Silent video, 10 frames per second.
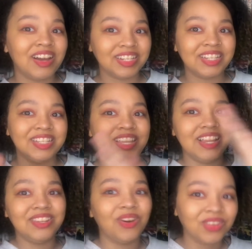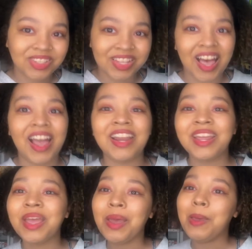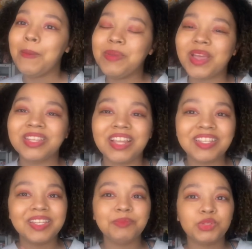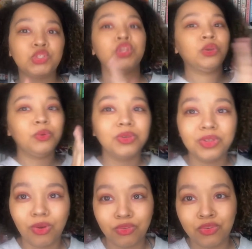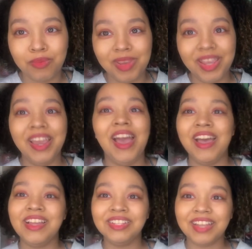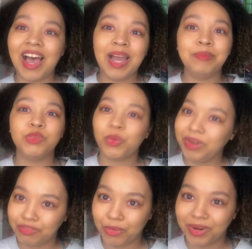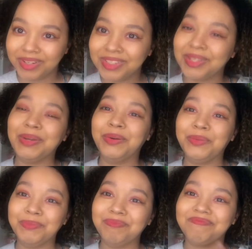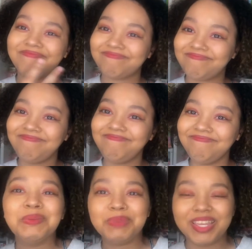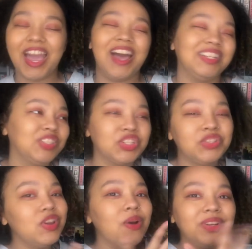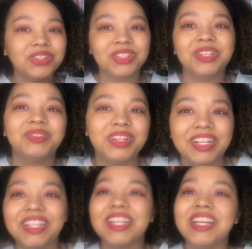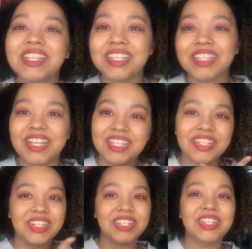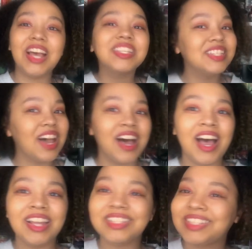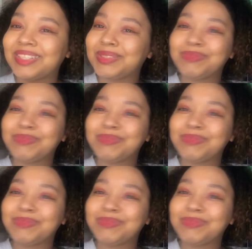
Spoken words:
to the adult side, because that seems too adult for me and I'm 24. So, but yeah, just no interest in reading this. This just does not